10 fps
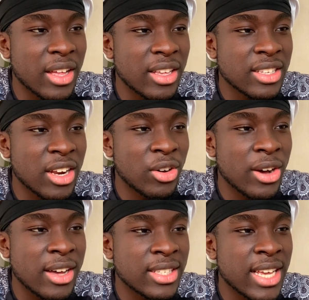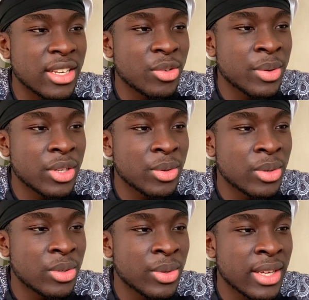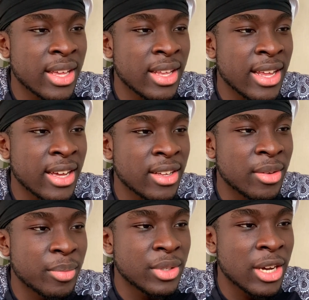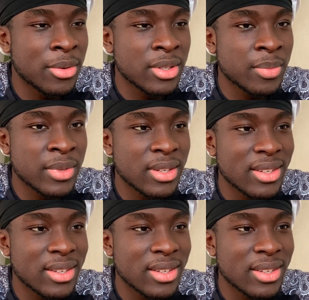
Kind of hot outside. You want to get like a towel or something?